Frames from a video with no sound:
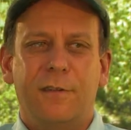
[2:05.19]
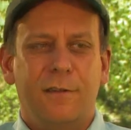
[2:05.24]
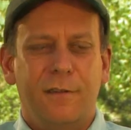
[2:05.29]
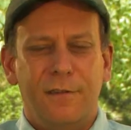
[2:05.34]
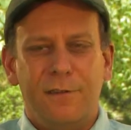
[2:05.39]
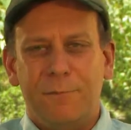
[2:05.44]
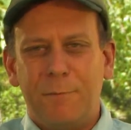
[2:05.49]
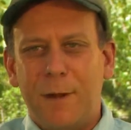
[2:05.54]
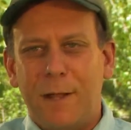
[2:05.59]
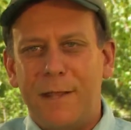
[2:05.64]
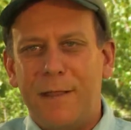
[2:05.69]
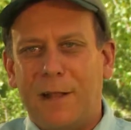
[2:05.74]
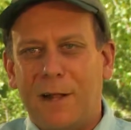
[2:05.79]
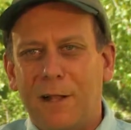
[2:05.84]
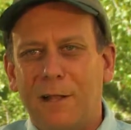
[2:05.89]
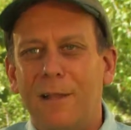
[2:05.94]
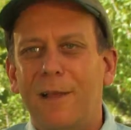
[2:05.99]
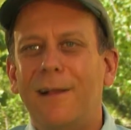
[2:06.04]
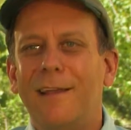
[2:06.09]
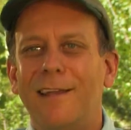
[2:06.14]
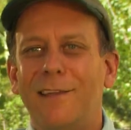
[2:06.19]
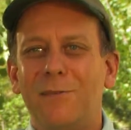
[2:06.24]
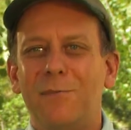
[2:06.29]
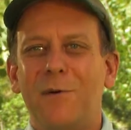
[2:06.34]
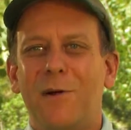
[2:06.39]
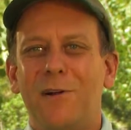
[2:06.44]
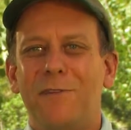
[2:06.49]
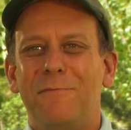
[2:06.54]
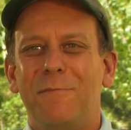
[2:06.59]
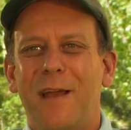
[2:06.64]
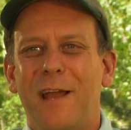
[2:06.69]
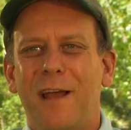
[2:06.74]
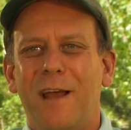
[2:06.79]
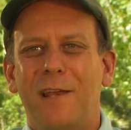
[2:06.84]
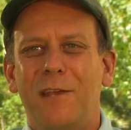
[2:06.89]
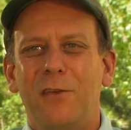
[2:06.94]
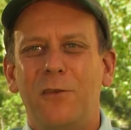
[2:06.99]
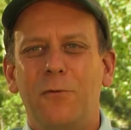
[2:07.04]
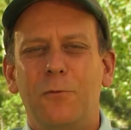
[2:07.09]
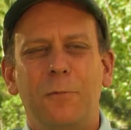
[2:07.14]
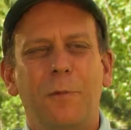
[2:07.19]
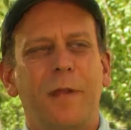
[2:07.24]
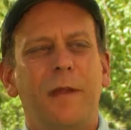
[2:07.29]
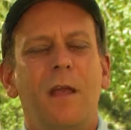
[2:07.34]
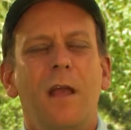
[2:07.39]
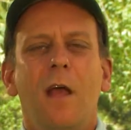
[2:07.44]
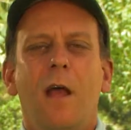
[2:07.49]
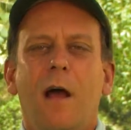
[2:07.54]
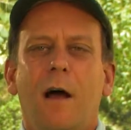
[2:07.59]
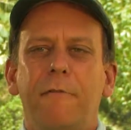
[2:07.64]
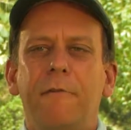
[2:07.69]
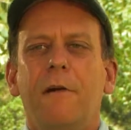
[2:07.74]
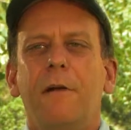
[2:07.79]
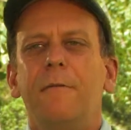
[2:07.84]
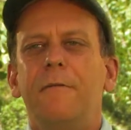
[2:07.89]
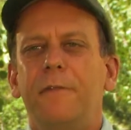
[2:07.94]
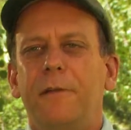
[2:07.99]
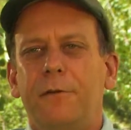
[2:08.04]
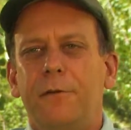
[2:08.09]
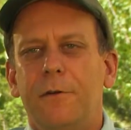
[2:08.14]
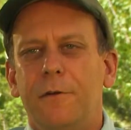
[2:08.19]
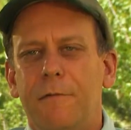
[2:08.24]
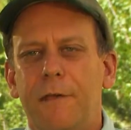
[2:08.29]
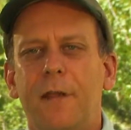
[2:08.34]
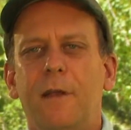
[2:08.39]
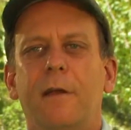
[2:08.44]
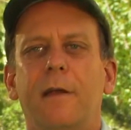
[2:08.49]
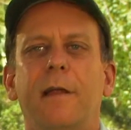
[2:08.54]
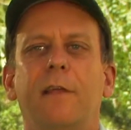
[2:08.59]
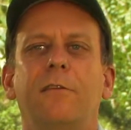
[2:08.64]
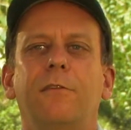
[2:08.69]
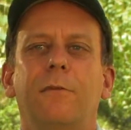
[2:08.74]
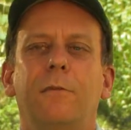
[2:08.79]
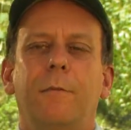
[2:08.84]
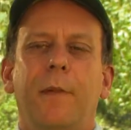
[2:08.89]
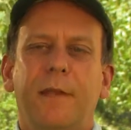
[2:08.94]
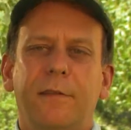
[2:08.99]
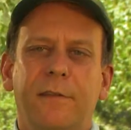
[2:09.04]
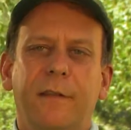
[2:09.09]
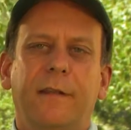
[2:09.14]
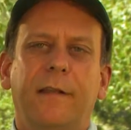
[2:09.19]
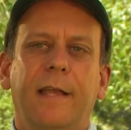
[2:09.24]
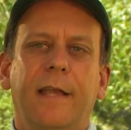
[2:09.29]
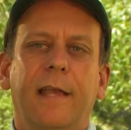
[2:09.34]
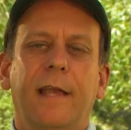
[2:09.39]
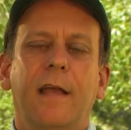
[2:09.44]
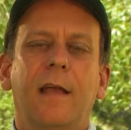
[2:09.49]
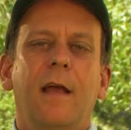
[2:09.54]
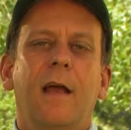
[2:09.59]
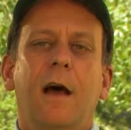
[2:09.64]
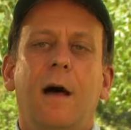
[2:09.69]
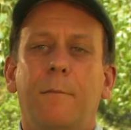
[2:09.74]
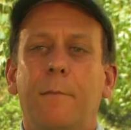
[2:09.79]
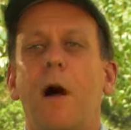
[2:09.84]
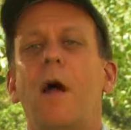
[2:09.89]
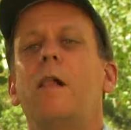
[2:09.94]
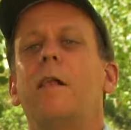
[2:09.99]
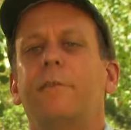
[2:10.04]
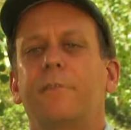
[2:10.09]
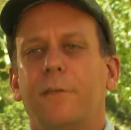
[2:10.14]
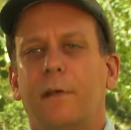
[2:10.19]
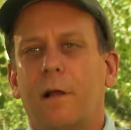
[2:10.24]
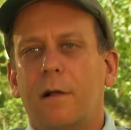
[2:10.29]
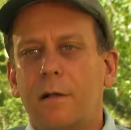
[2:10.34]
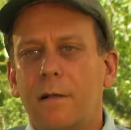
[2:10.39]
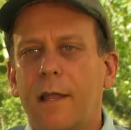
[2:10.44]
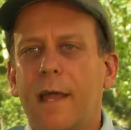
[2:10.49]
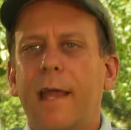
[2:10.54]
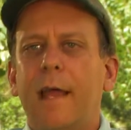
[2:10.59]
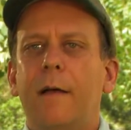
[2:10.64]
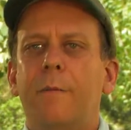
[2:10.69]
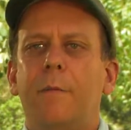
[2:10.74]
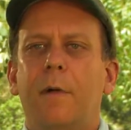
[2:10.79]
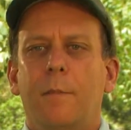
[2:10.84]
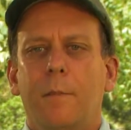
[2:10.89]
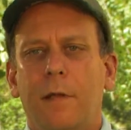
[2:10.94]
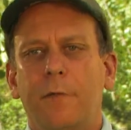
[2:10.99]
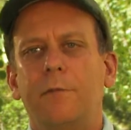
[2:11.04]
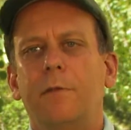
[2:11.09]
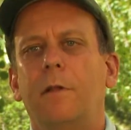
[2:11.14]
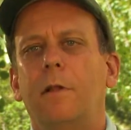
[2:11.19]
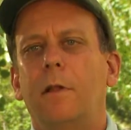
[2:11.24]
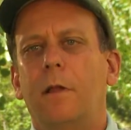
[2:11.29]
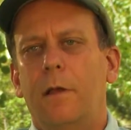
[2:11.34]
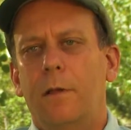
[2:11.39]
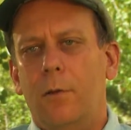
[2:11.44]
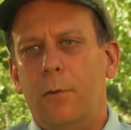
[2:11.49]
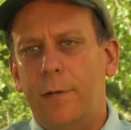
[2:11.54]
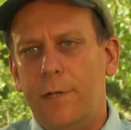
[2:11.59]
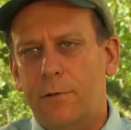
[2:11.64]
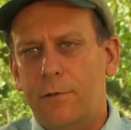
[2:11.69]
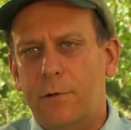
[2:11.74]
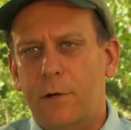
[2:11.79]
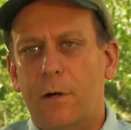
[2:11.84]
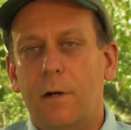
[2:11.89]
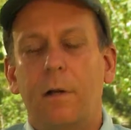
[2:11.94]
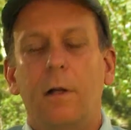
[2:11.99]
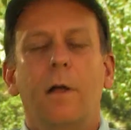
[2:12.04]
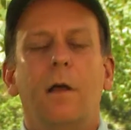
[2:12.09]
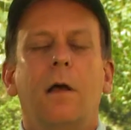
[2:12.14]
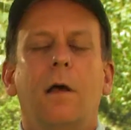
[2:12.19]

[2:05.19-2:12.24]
This is probably the clunkiest part of my haiku, but a farm filter feeder is basically a mollusk, a clam, a mussel, an oyster.